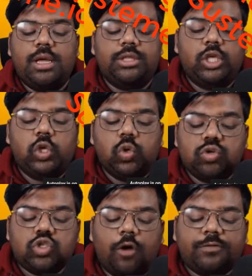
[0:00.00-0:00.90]
the
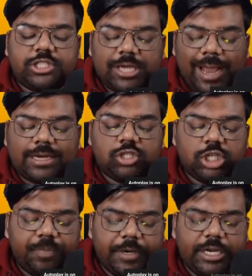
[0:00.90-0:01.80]
use of
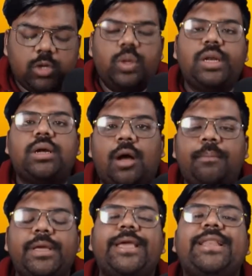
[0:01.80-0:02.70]
ChatGPT will
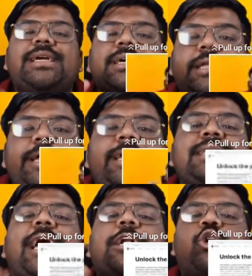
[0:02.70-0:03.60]
come in creating
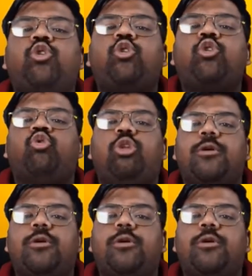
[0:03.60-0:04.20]
that tool.